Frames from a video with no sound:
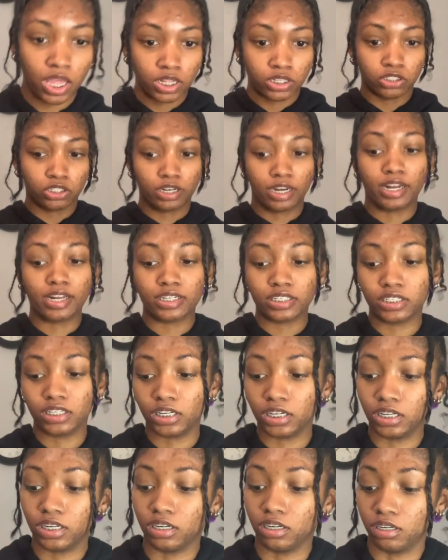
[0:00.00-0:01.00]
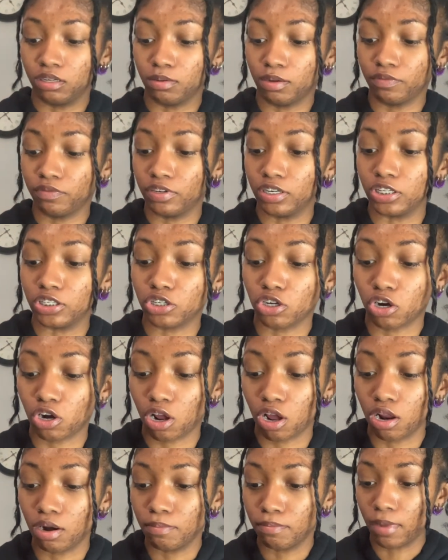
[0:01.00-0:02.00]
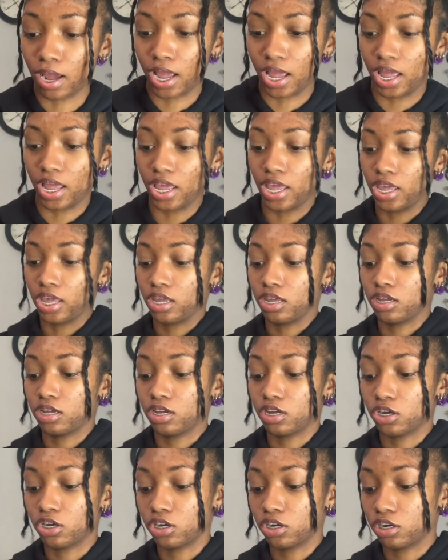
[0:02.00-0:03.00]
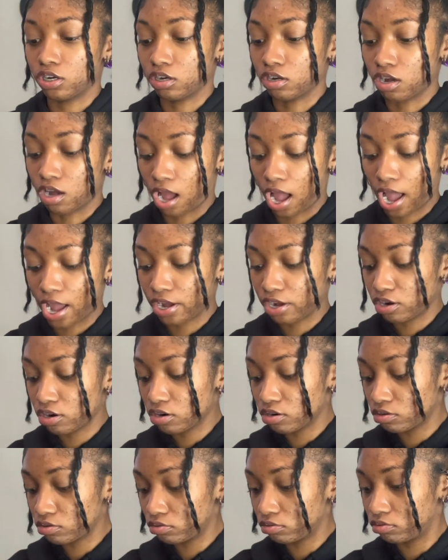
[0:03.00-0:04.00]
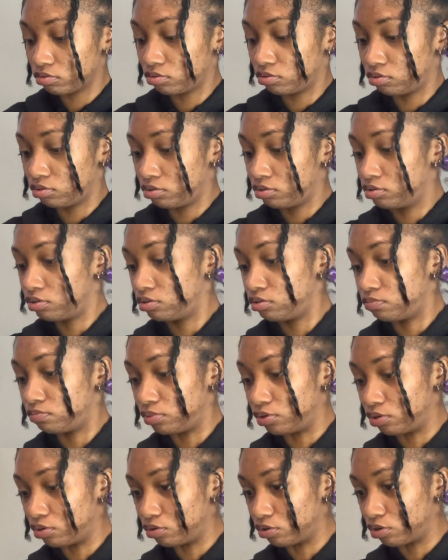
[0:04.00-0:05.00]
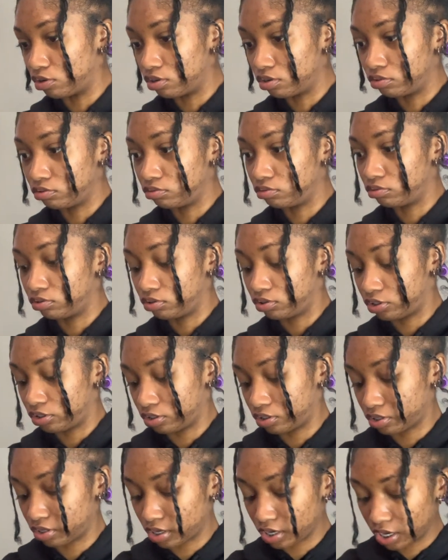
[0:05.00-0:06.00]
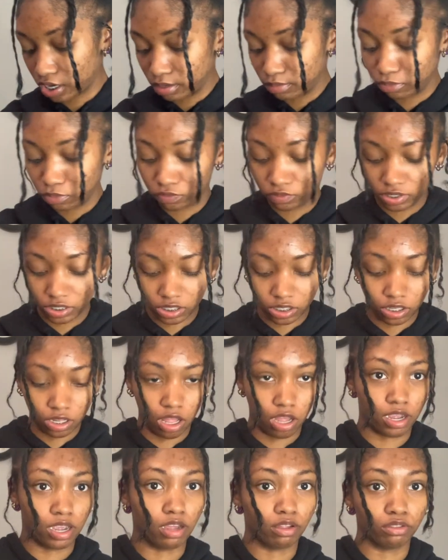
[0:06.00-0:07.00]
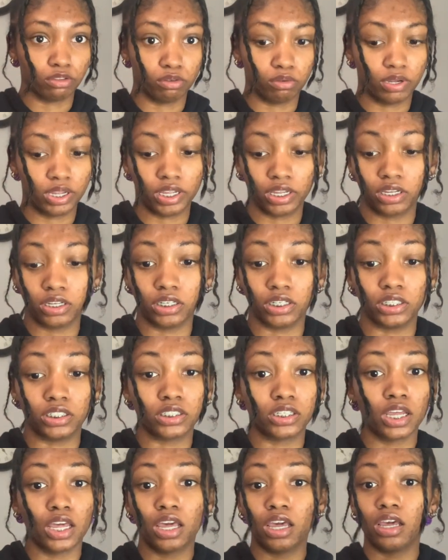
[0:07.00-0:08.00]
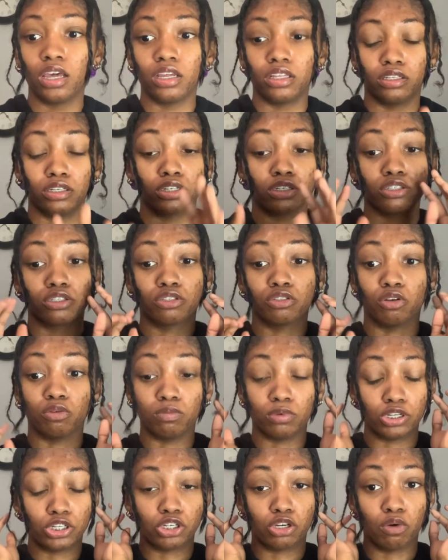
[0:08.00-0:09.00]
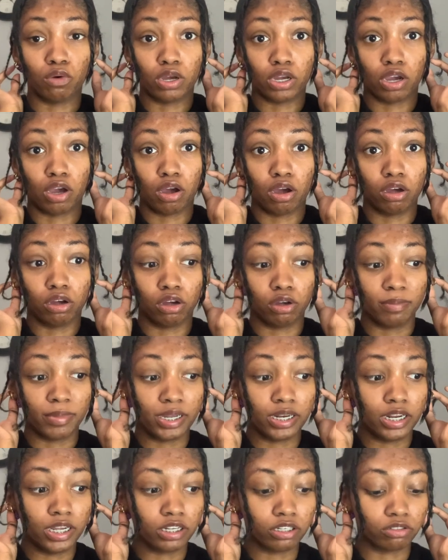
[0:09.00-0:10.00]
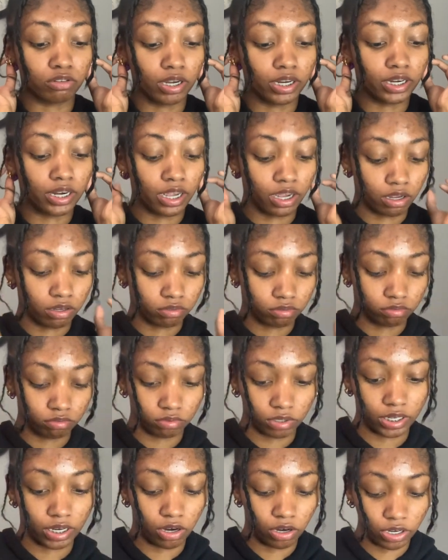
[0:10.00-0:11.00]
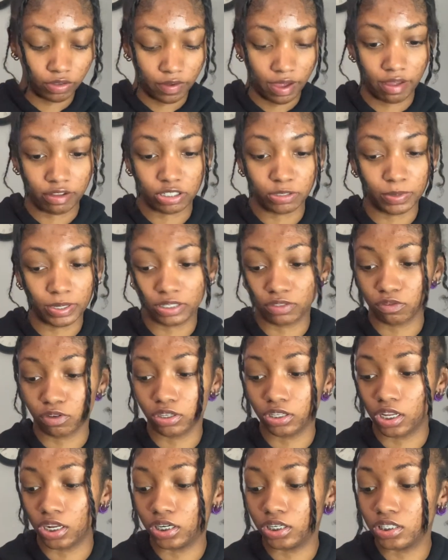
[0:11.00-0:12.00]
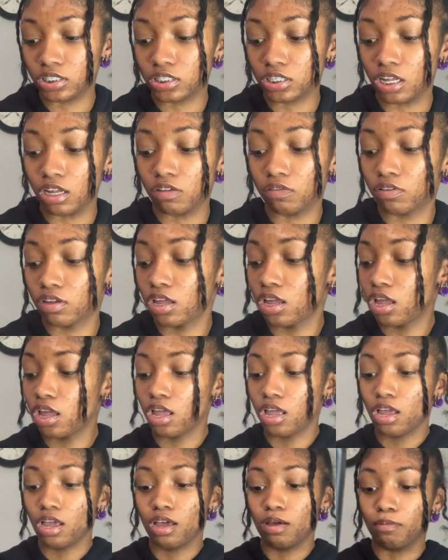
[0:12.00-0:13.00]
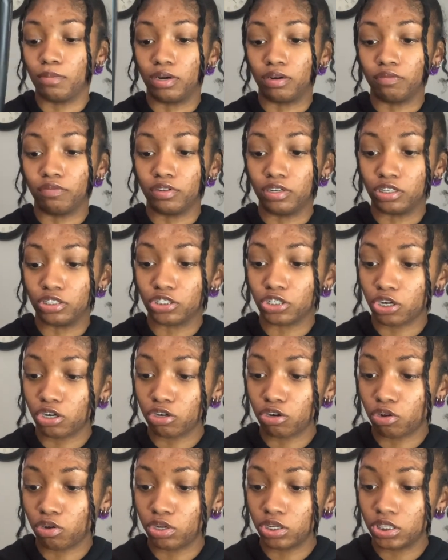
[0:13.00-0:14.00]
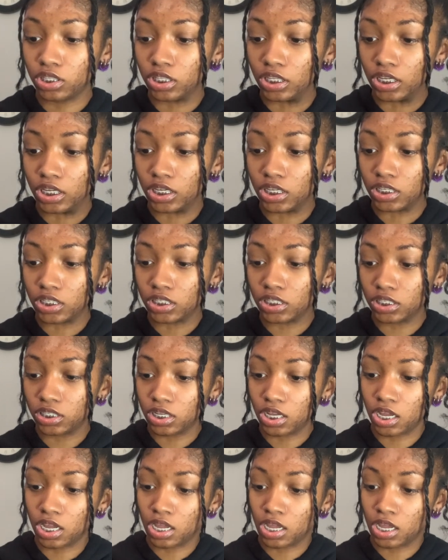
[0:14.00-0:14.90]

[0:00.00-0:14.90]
so now it's done. Uh, I'm gonna turn on my iron, but hold on. I gotta move this clock out the way because there's so much going on on my desk right now. And I don't even have space for a lot of this stuff. But I'm gonna turn on this.